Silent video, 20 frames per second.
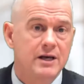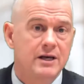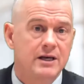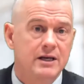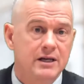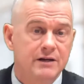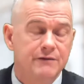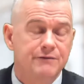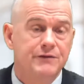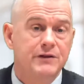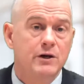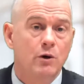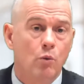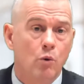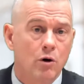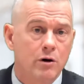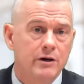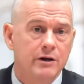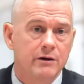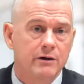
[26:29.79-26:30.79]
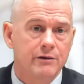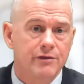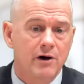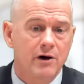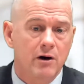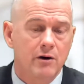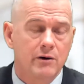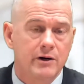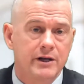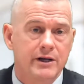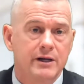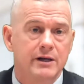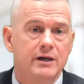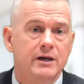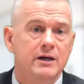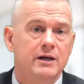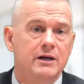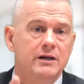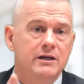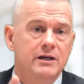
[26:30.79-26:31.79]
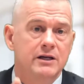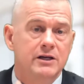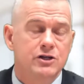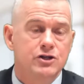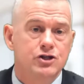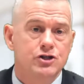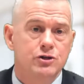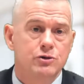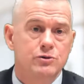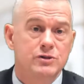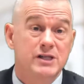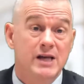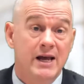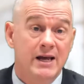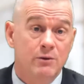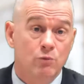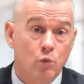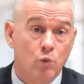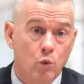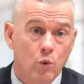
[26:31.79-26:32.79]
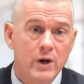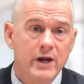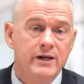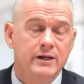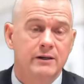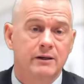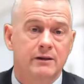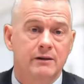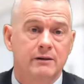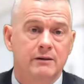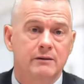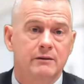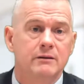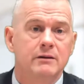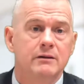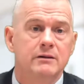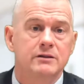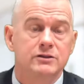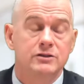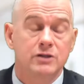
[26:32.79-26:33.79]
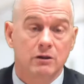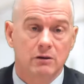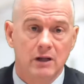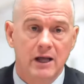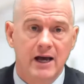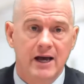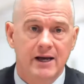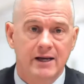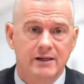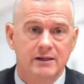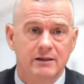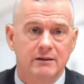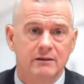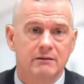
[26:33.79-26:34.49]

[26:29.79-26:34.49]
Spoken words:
if the awarding authority issues a written delay